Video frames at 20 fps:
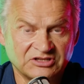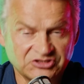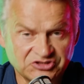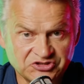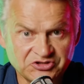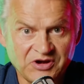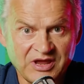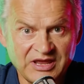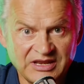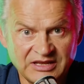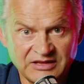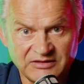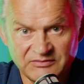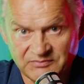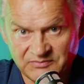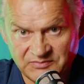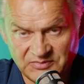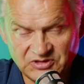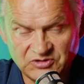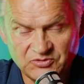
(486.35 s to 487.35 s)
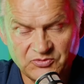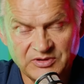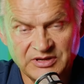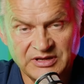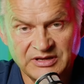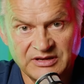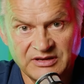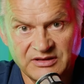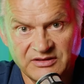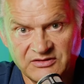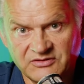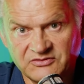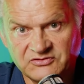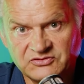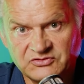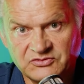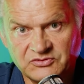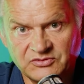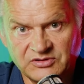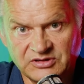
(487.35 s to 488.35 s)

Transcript: trading between those two